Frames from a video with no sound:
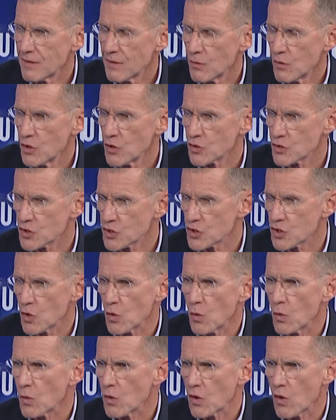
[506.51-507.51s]
you're
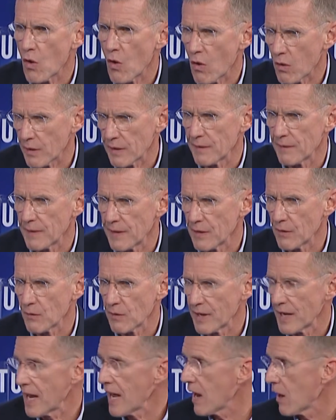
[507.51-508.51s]
so caught in the here
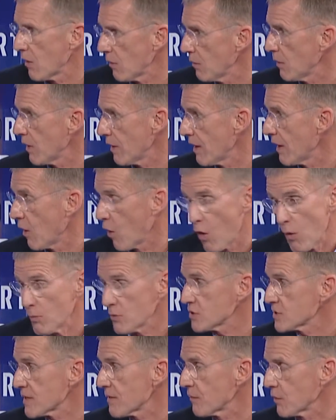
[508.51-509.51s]
and now,
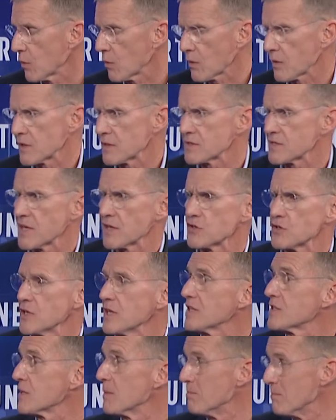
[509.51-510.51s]
almost every organization
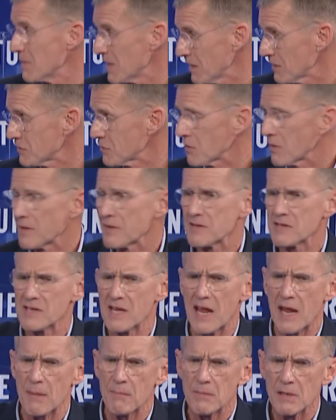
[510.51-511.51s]
is, the military the
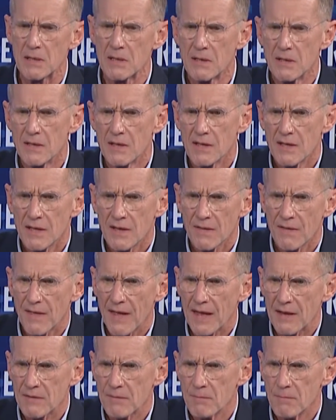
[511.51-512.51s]
same,
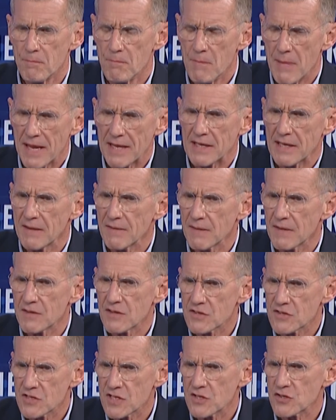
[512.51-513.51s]
that making the
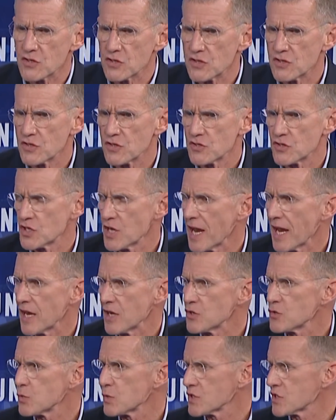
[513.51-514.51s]
decision to
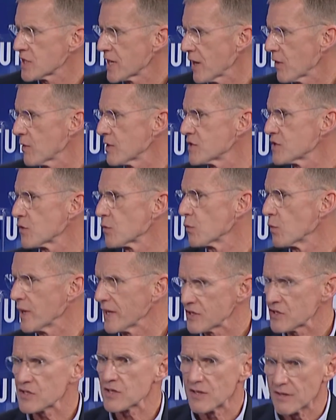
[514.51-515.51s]
change, which carries the
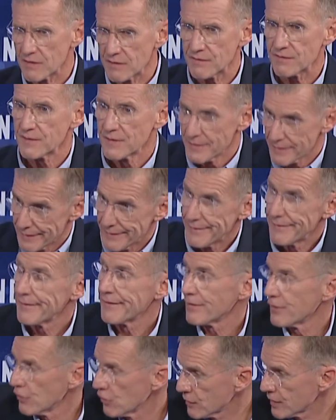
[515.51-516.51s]
risk of
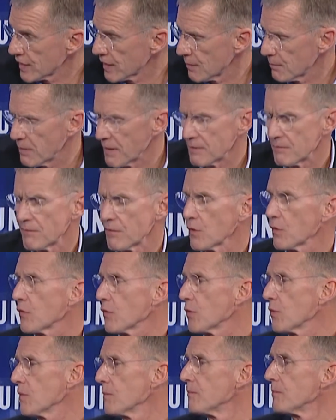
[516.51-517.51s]
looking a bit
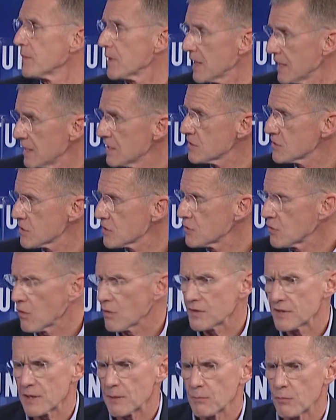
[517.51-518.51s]
further, is a
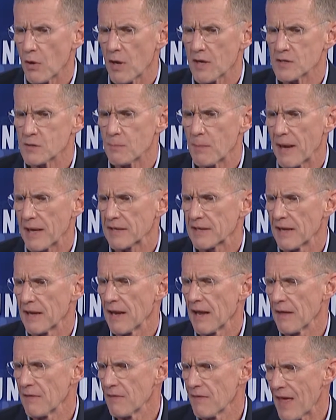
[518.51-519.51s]
daunting prospect. And,
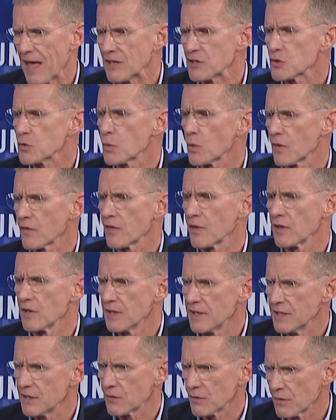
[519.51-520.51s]
and that's where the
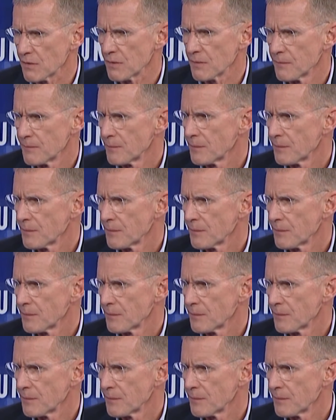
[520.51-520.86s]
leader